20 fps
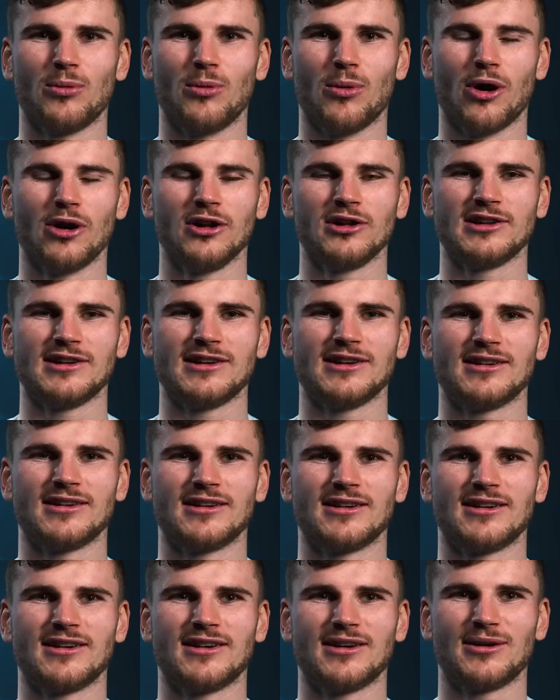Worldie.
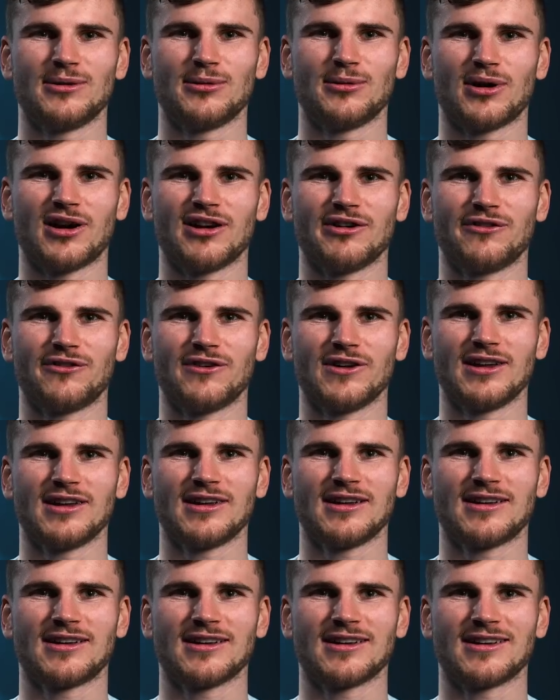Um, I
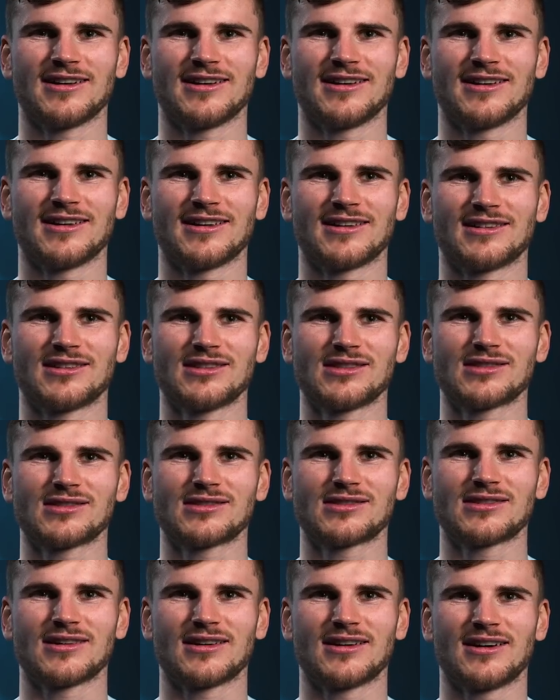think
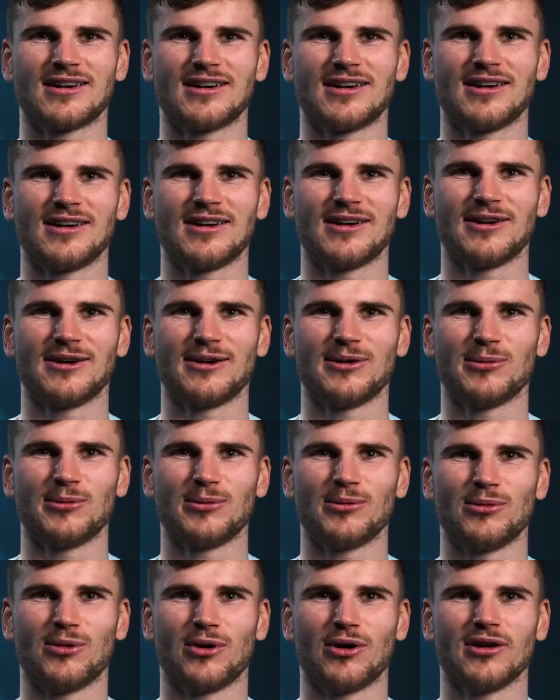it's
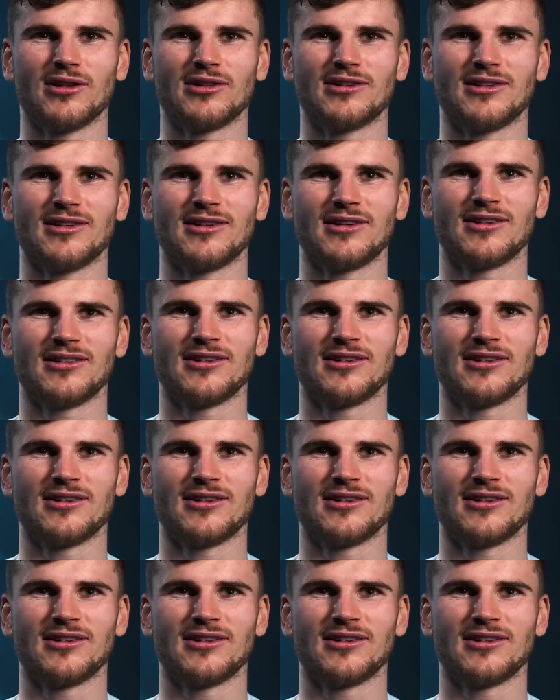um, worldie.